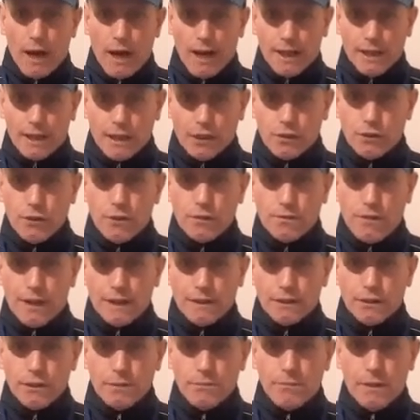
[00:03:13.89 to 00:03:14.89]
and there's no
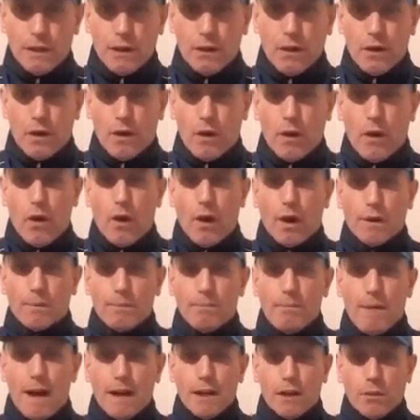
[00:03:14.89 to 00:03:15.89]
victim or
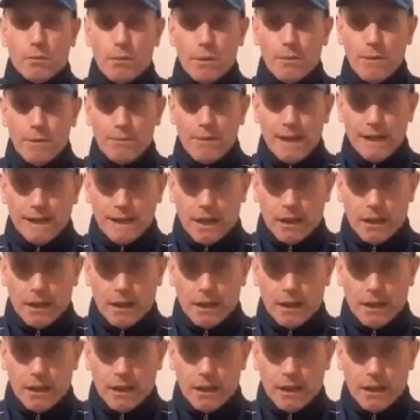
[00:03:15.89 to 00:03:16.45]
man or woman making a